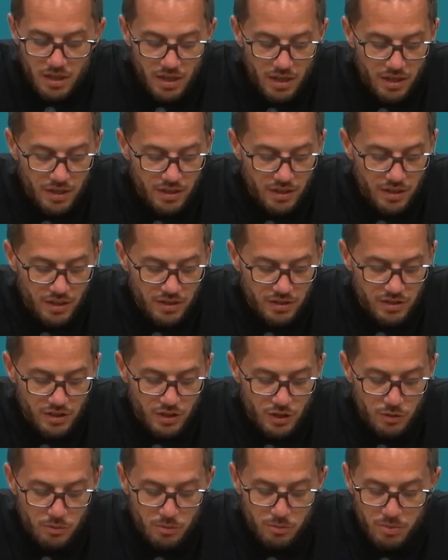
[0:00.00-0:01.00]
as a
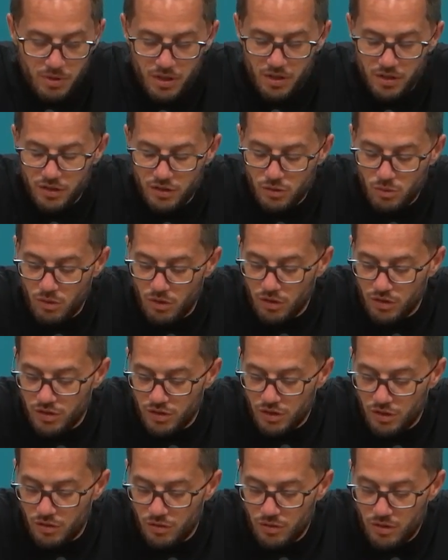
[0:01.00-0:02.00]
human being as well.
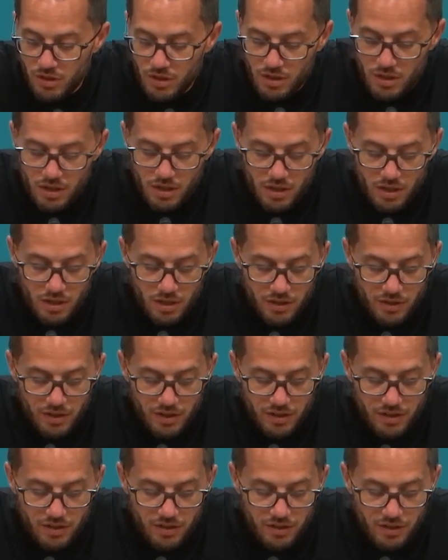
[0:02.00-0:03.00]
So,
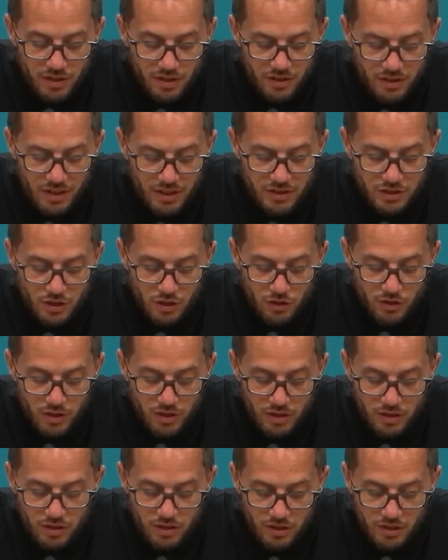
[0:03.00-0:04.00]
That's all
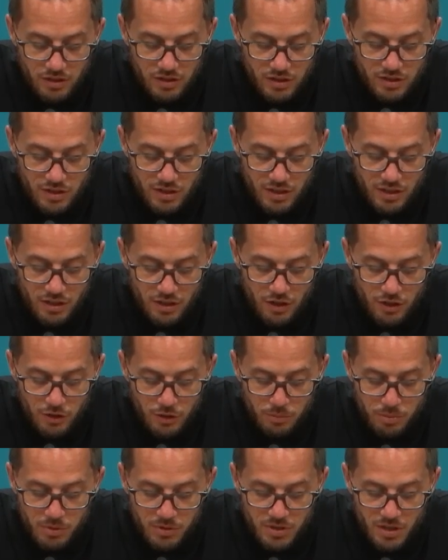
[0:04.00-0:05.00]
that. It's the
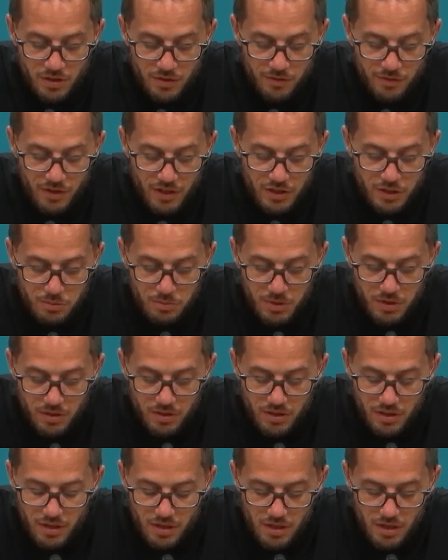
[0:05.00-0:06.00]
100% investment,
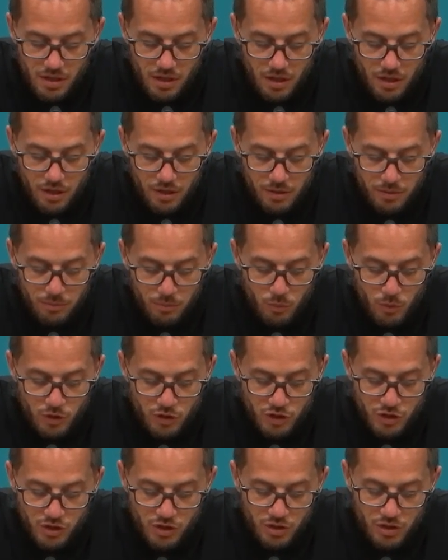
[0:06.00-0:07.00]

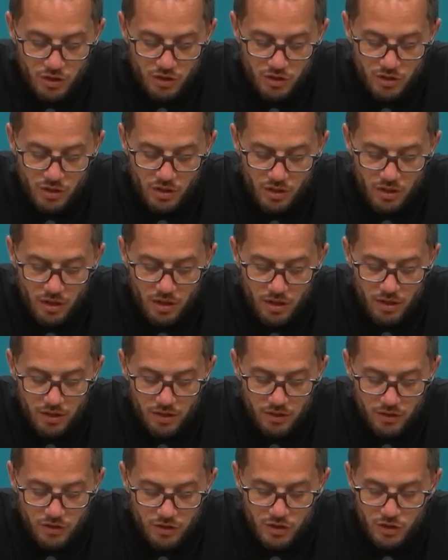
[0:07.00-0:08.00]
which
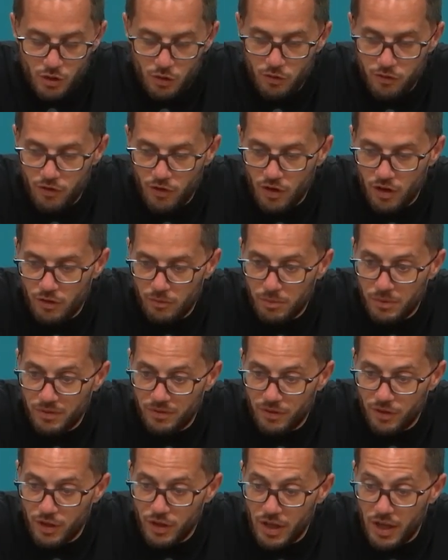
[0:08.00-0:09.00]
so far I've been
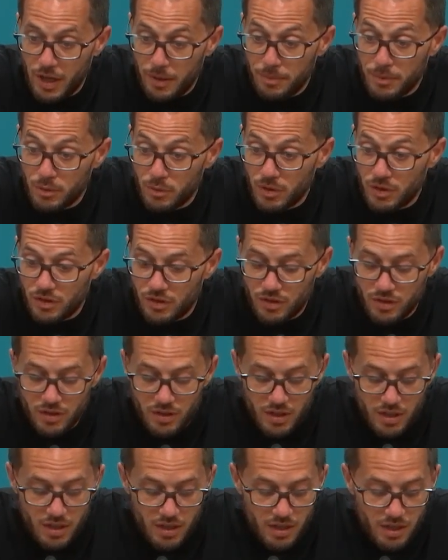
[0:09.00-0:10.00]
very happy with,
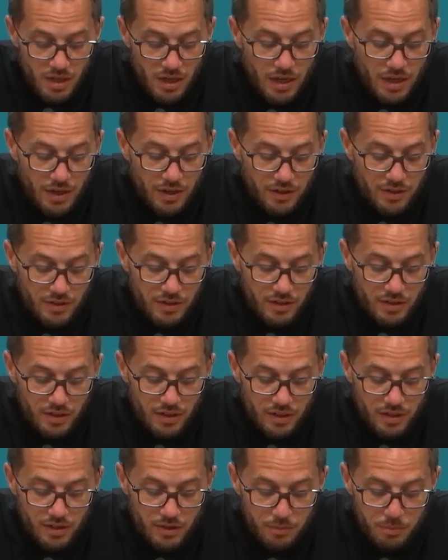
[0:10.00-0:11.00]
and
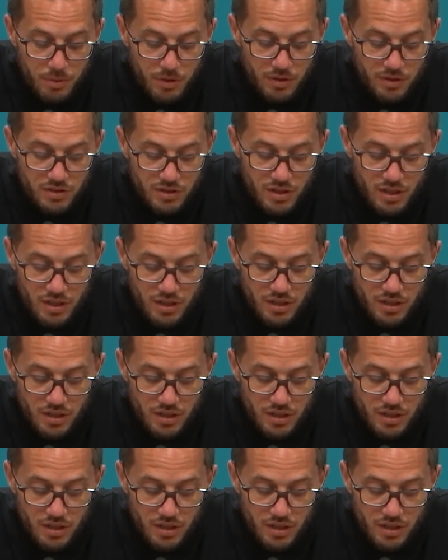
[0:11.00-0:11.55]
but it's